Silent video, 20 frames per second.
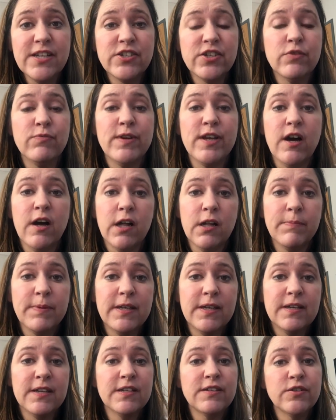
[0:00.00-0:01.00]
Should we all
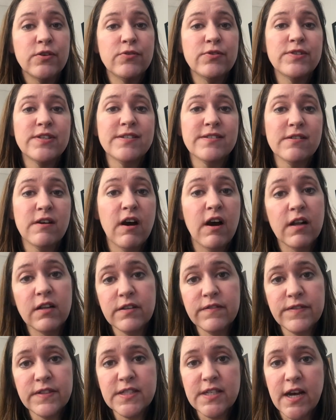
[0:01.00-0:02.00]
be in ketosis all
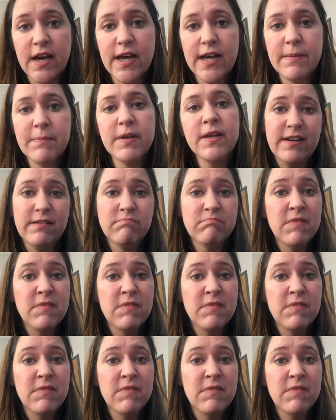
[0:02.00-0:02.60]
of the time?